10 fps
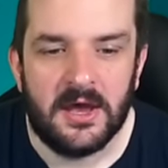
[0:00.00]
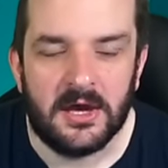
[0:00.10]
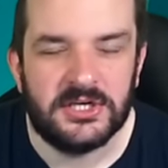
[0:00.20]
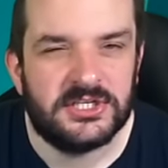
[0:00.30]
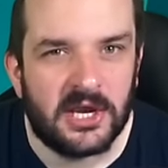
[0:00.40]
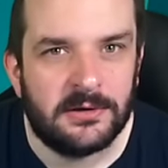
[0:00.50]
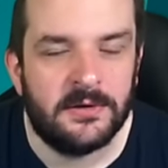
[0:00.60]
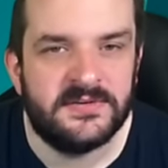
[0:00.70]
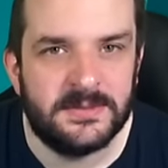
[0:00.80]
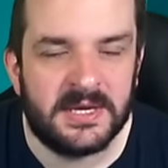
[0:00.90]
I just don't know
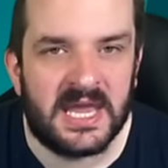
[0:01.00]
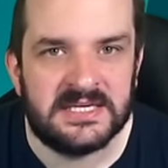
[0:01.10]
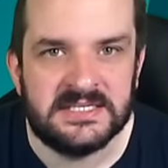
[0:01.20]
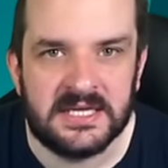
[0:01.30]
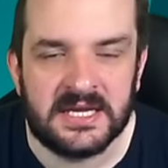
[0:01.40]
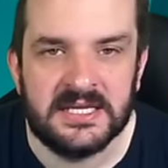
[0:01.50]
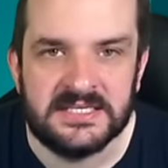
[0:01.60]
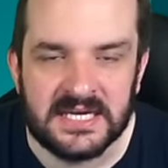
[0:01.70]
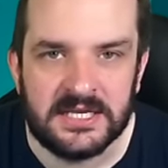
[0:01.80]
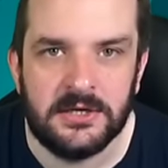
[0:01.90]
if Tsimikas is going to
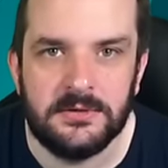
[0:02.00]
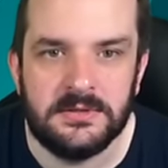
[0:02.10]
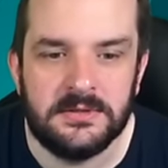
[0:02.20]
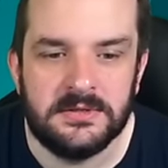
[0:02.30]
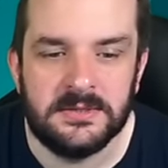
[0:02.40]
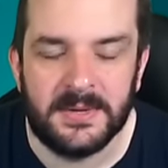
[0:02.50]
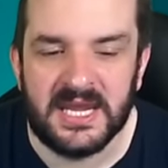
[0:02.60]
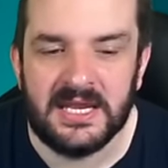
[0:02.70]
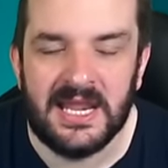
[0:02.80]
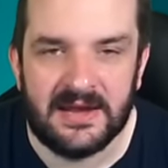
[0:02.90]
continue to
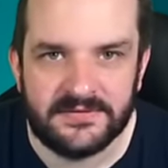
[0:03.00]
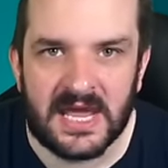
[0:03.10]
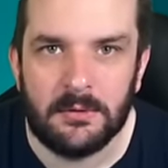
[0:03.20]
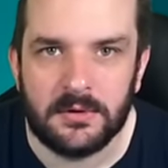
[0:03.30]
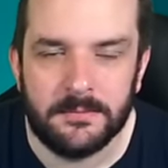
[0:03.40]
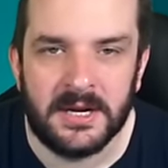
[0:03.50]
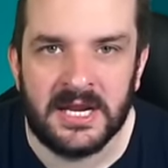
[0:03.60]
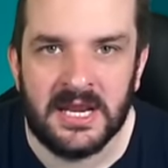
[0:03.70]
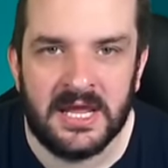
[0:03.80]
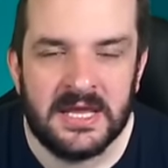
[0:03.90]
be left out
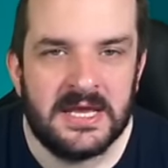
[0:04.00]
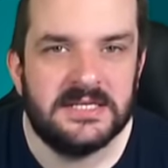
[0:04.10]
completely.